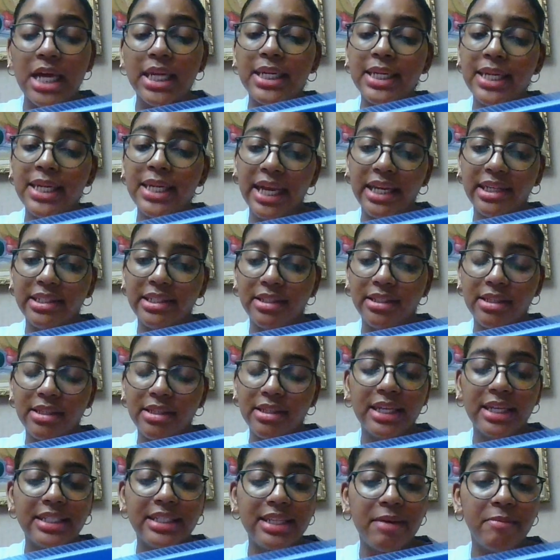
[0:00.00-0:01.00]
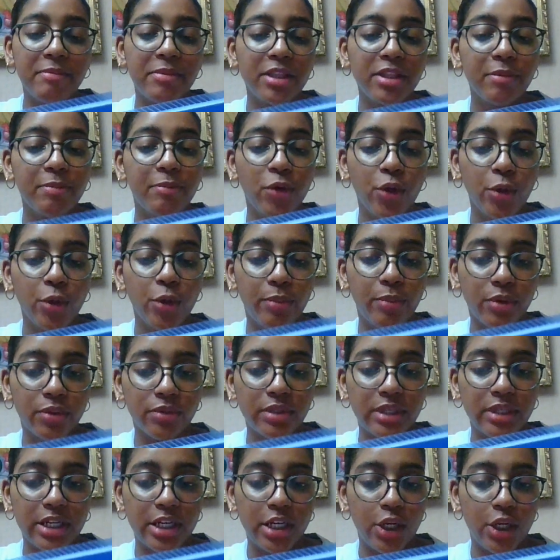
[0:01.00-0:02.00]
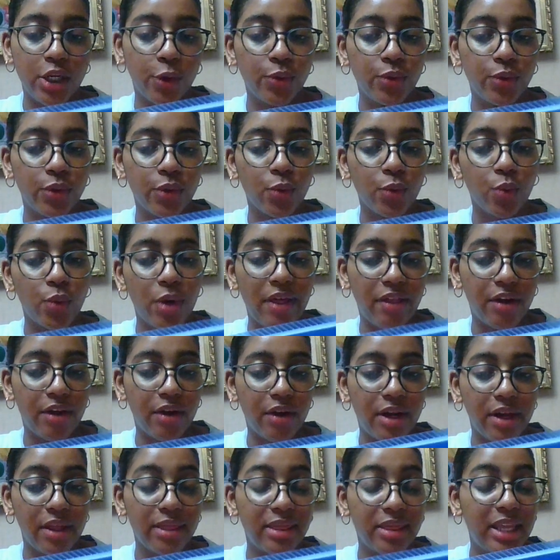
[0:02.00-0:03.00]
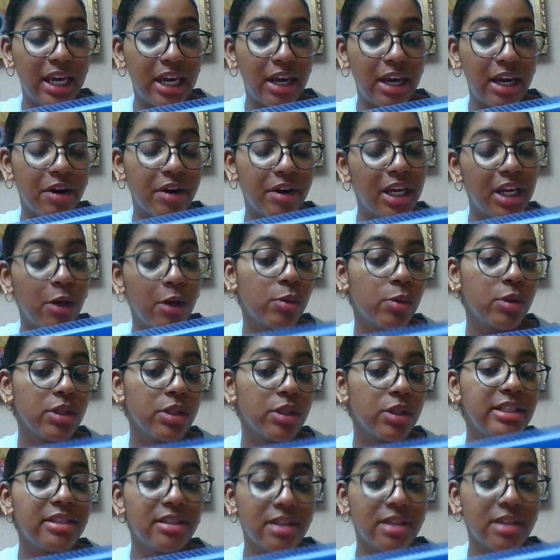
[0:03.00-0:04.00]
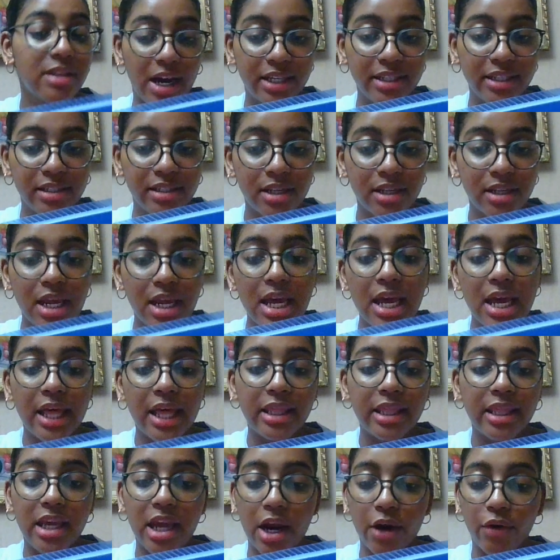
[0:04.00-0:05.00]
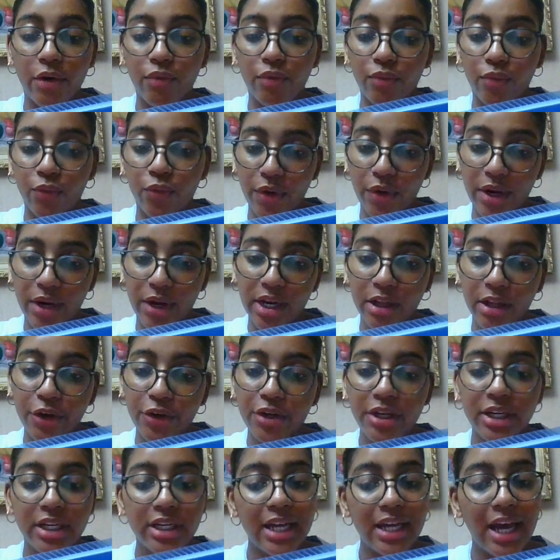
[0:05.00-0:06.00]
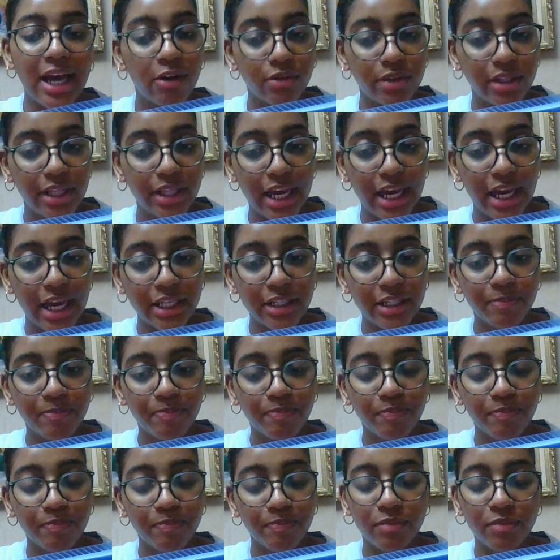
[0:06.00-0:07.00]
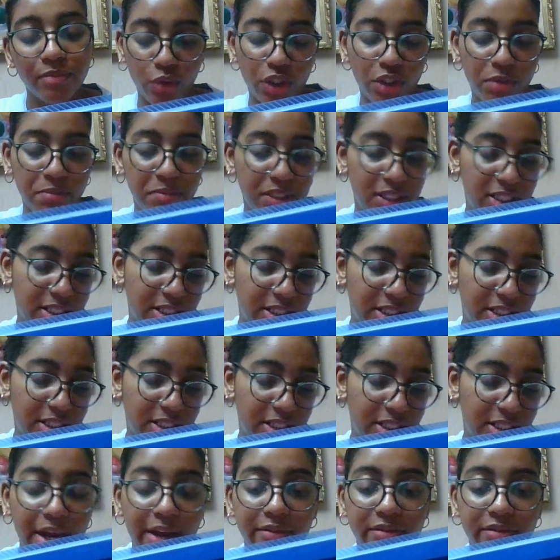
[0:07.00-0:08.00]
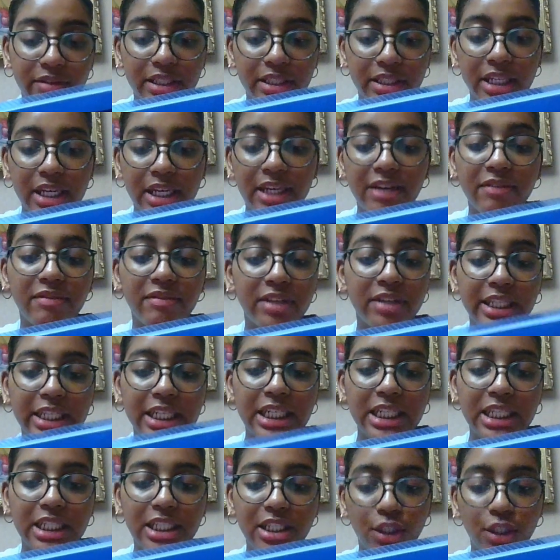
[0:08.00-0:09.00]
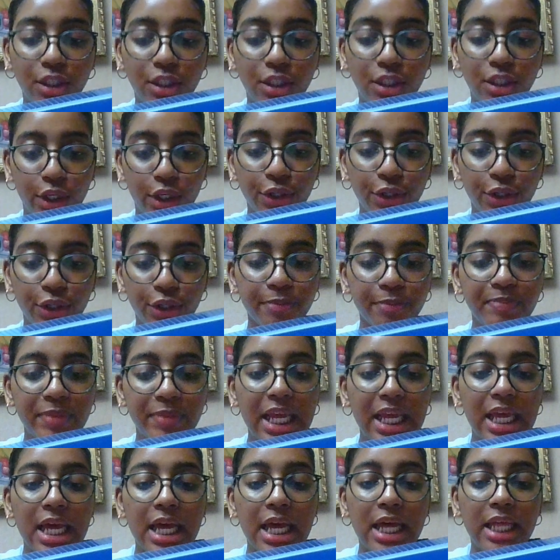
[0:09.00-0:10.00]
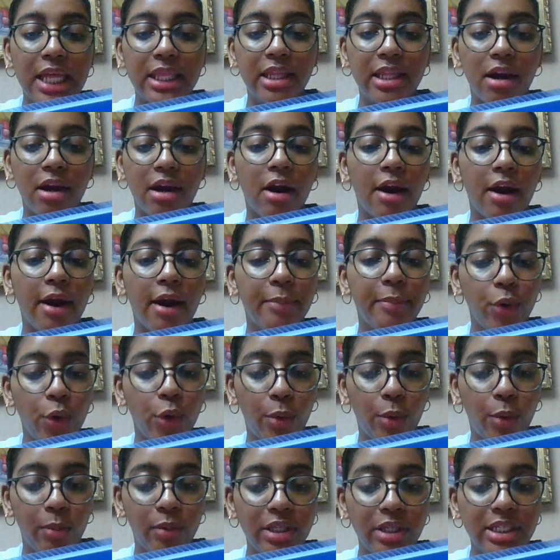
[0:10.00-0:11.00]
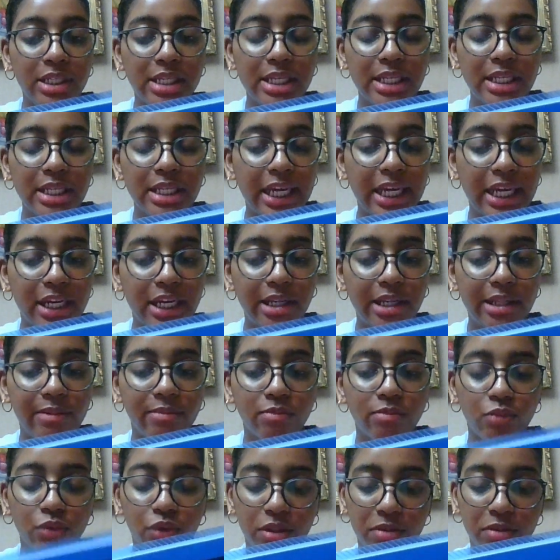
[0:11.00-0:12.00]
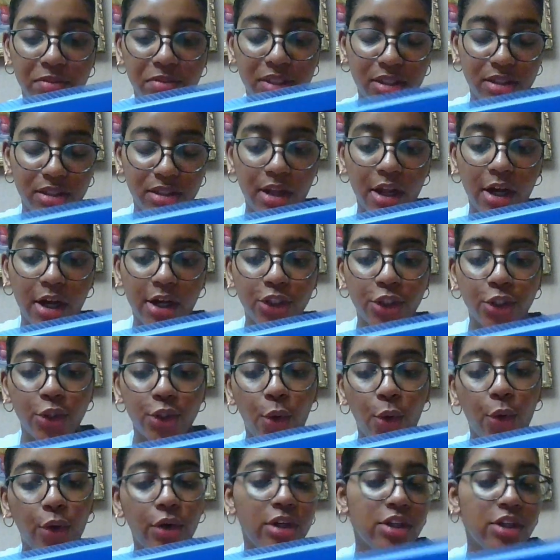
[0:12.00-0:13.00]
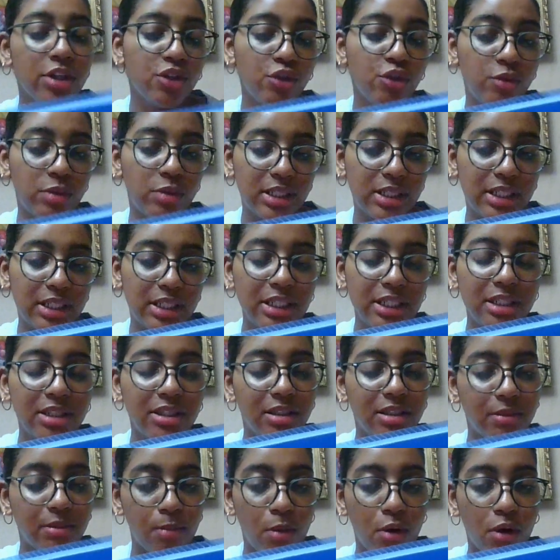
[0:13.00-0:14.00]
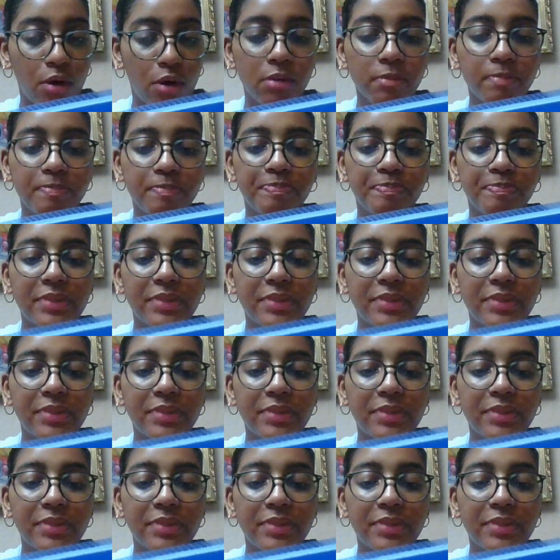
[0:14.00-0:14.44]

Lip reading: Next, examine the pupils and note whether they are equal in size, they are regular in outline, which means they are evenly circular, they are abnormally dilated, which means large or constricted, small,